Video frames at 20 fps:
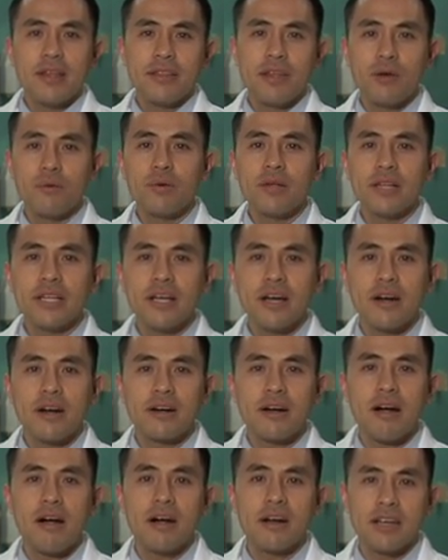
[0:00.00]
They really
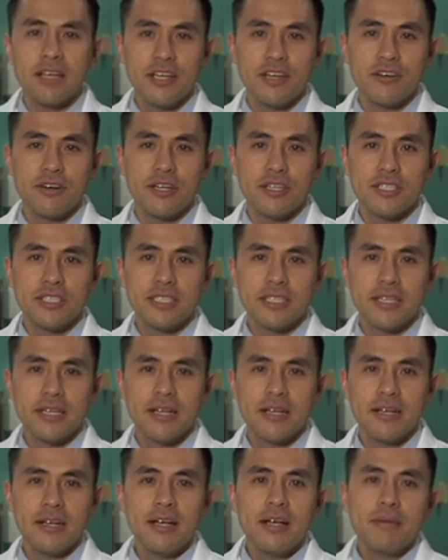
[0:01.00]
are our heroes.
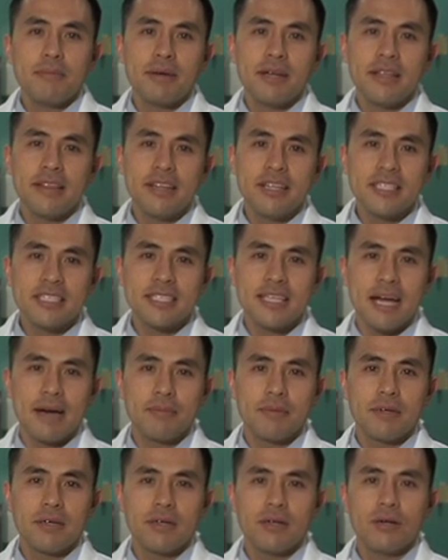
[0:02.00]
But in this
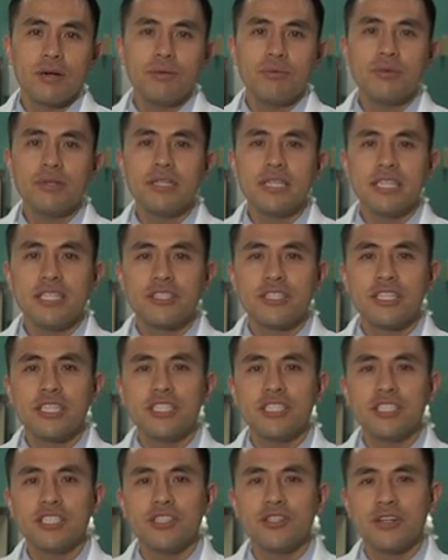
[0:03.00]
step, we'll
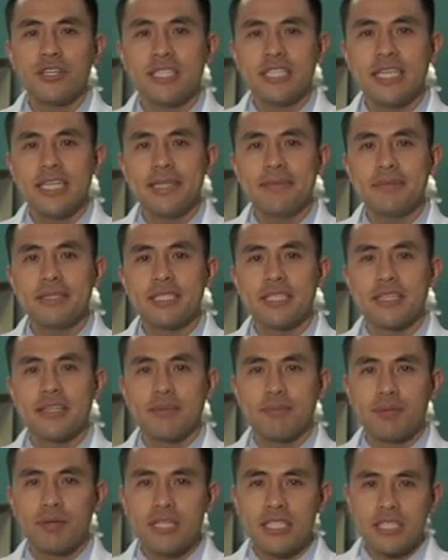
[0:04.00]
introduce your teams to
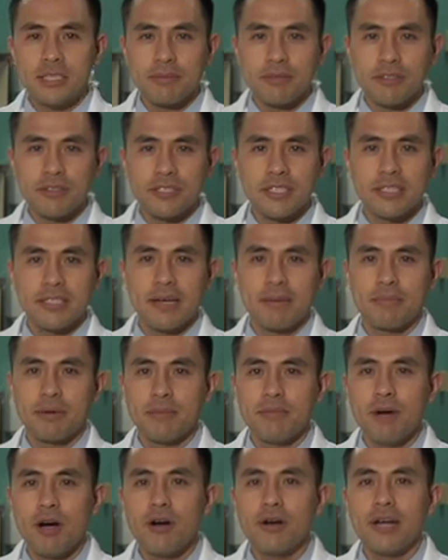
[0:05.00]
the principles that
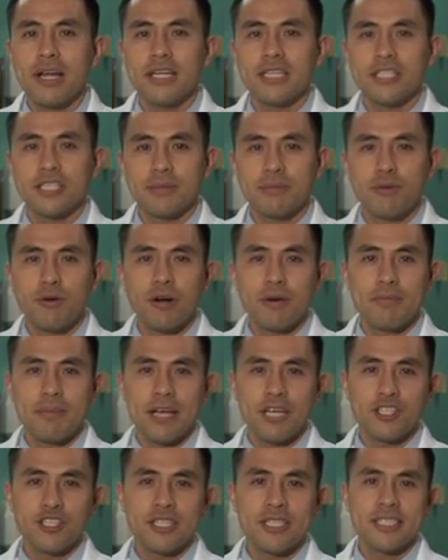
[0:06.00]
promote and support
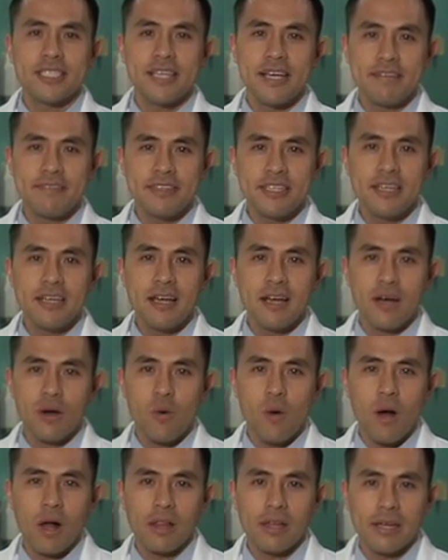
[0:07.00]
patient safety and
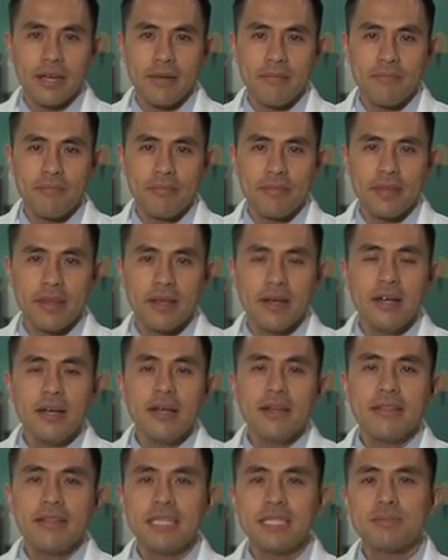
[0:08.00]
quality.
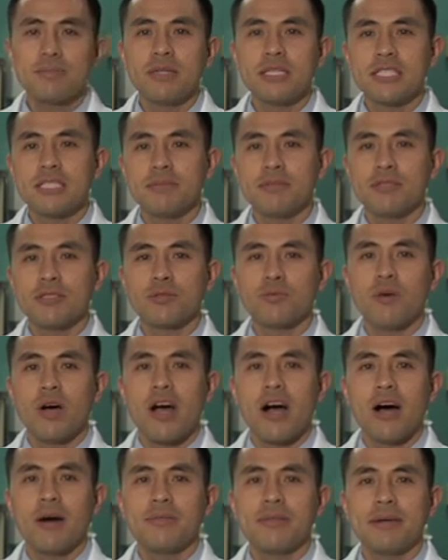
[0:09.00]
These principles will
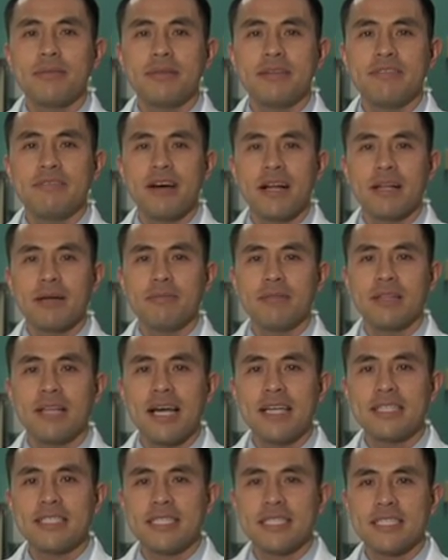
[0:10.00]
help them develop
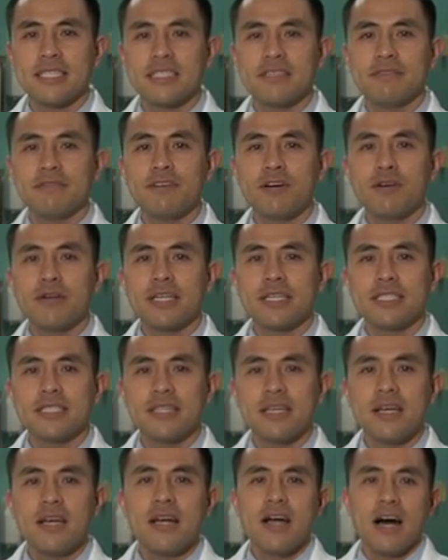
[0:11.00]
lenses to
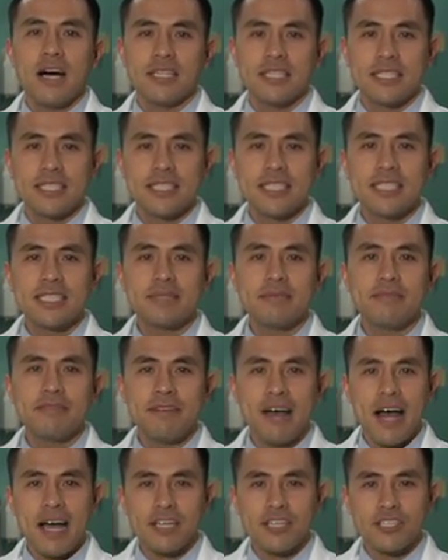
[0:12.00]
focus on system
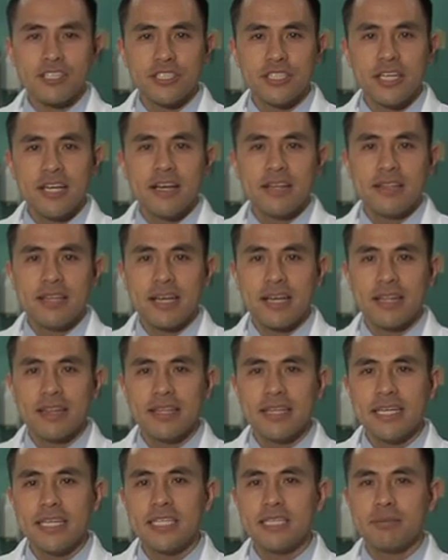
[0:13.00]
factors that can
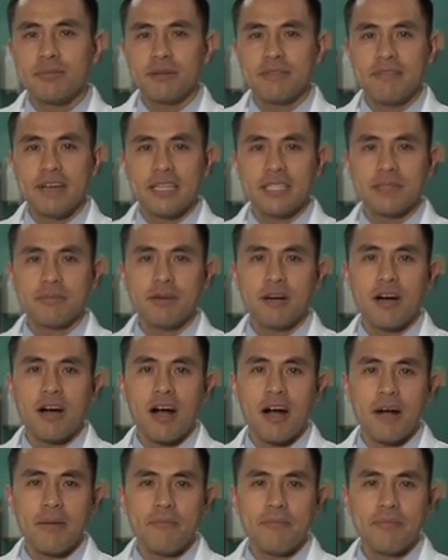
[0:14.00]
lead to preventable
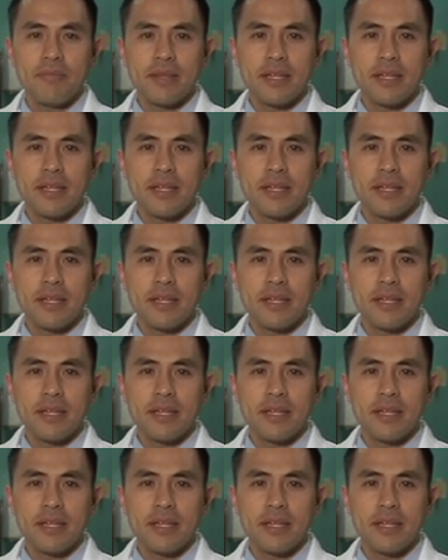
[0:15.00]
harm.